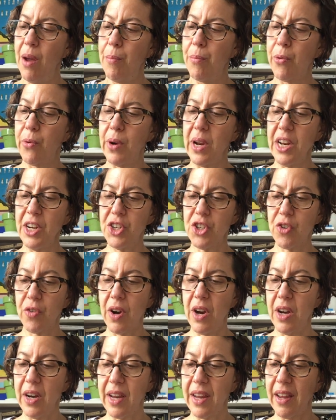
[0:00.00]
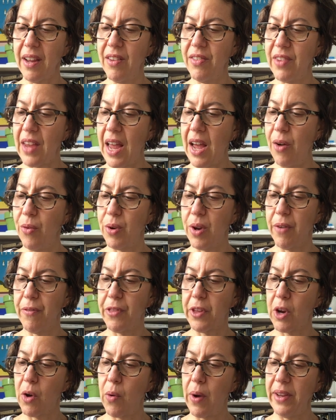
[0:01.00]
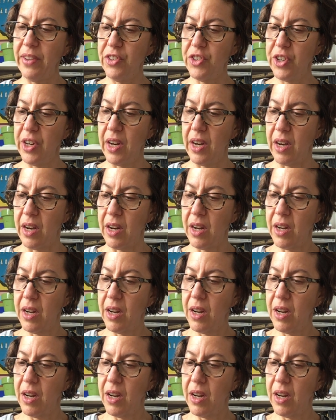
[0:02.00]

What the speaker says: pre-shrunk is out of the question.